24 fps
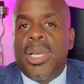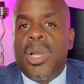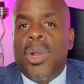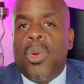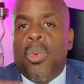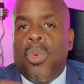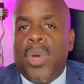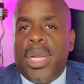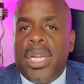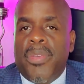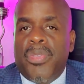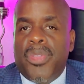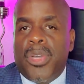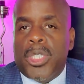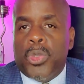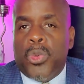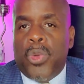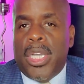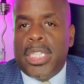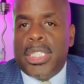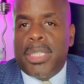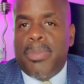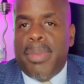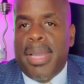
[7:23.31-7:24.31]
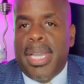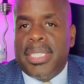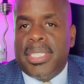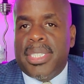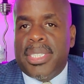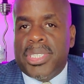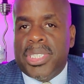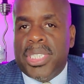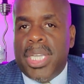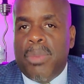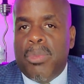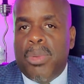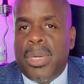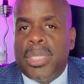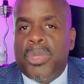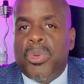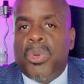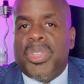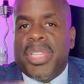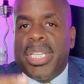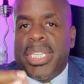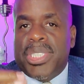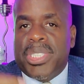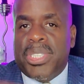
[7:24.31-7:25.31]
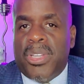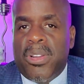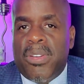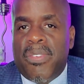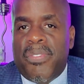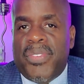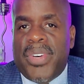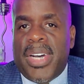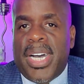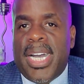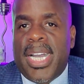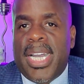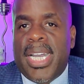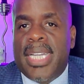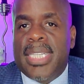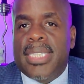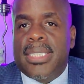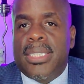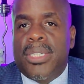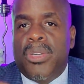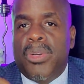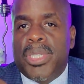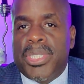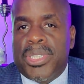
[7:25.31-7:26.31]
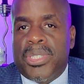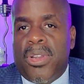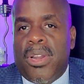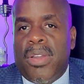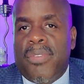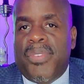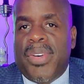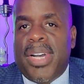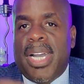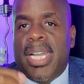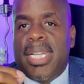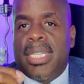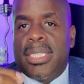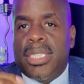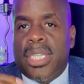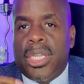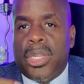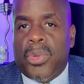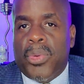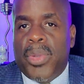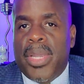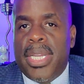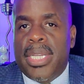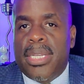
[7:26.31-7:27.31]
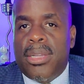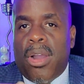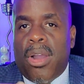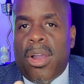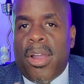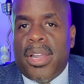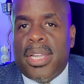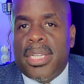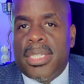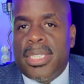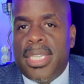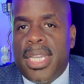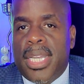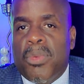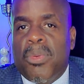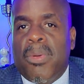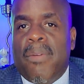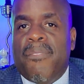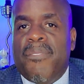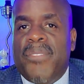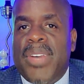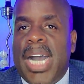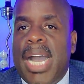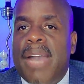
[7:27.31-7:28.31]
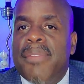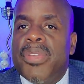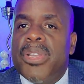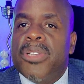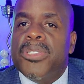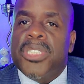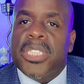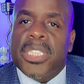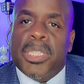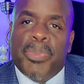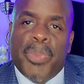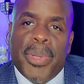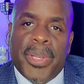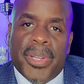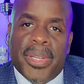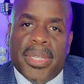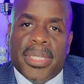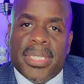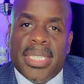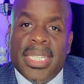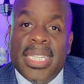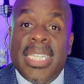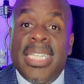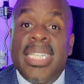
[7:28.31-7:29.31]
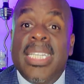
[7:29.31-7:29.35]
One of those resumes is someone who is a certified degreed architect with 5 years experience.